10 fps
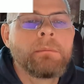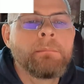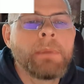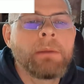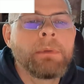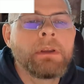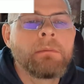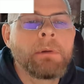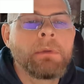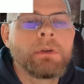Maybe
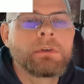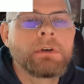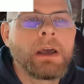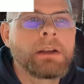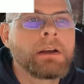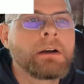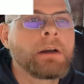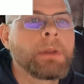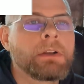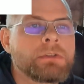those are down here.
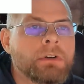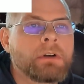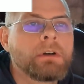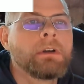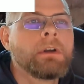I'm not sure.